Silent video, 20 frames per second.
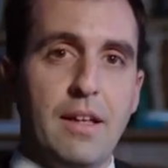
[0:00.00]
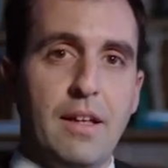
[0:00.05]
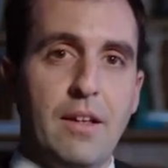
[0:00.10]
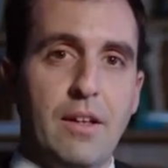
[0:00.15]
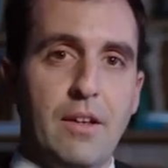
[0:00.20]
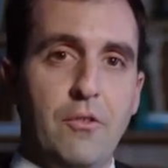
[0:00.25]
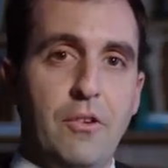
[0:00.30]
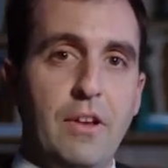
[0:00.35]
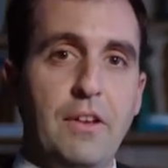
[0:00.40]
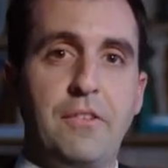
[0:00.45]

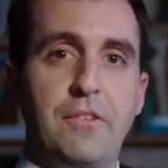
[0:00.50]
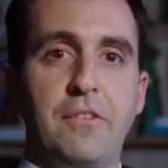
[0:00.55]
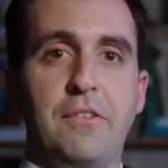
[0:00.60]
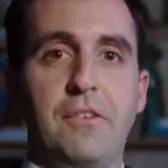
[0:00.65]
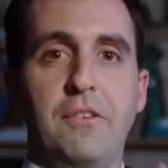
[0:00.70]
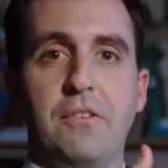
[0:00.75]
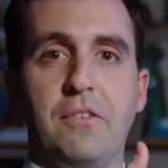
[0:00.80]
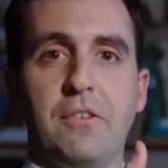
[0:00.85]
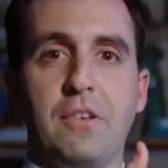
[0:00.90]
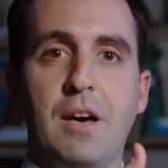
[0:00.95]

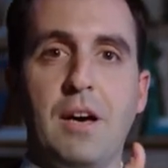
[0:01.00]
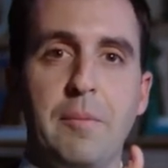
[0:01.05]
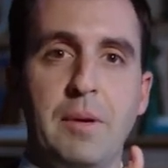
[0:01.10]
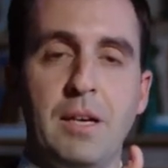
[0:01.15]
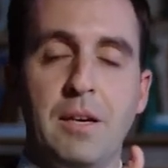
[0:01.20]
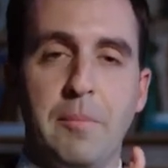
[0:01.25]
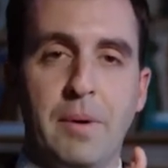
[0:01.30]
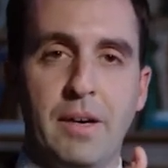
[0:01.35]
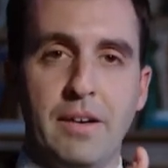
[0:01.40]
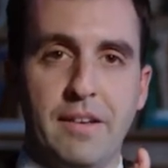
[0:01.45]
Jesus' coming
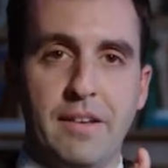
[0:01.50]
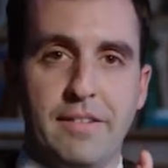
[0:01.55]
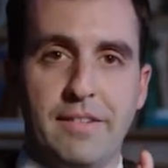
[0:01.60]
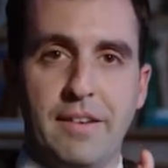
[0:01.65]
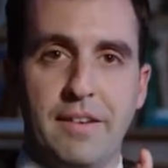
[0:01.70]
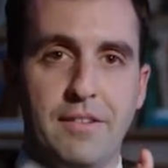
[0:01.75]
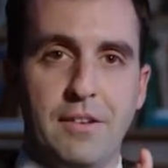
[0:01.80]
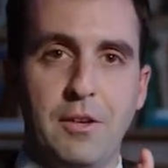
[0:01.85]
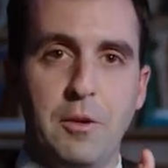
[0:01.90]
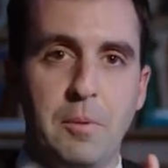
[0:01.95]
among us
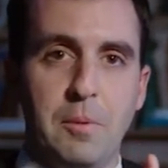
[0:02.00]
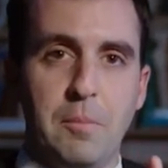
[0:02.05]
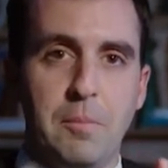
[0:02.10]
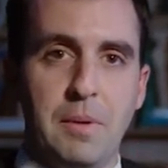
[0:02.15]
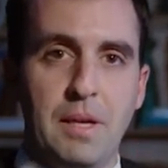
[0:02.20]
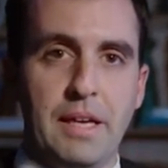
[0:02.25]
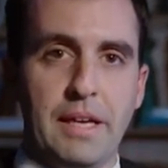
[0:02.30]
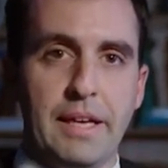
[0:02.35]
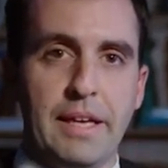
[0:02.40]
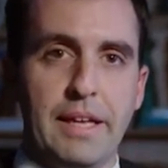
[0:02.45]
as a human
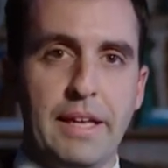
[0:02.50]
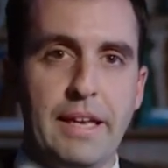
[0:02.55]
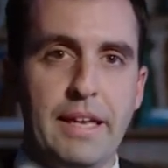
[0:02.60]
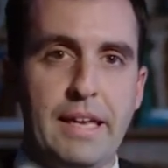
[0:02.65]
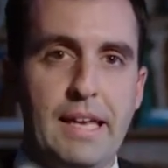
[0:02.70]
being